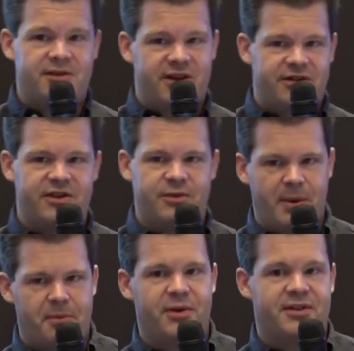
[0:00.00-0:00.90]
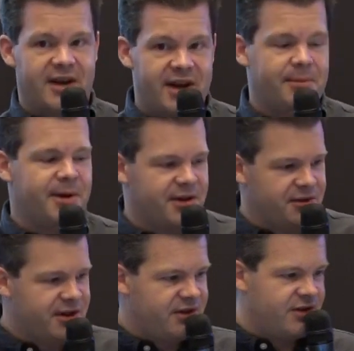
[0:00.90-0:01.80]
such as Web3 signer by
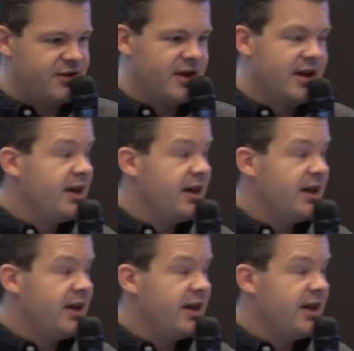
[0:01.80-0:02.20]
consensus.